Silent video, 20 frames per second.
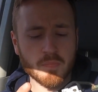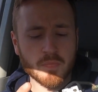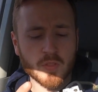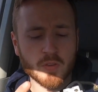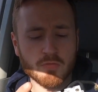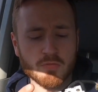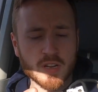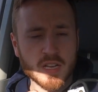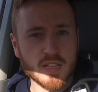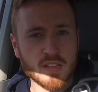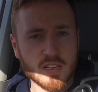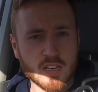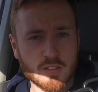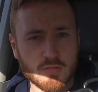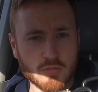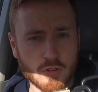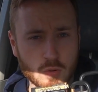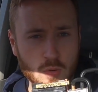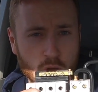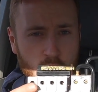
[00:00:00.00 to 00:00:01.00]
the reason
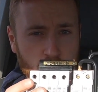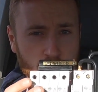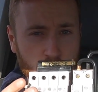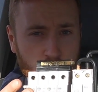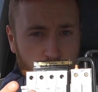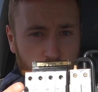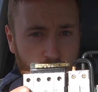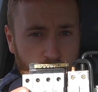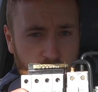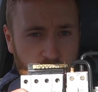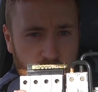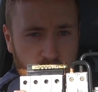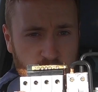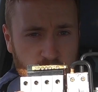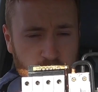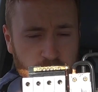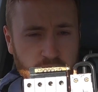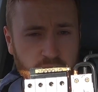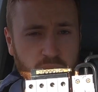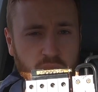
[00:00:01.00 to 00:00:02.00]
it's required on sockets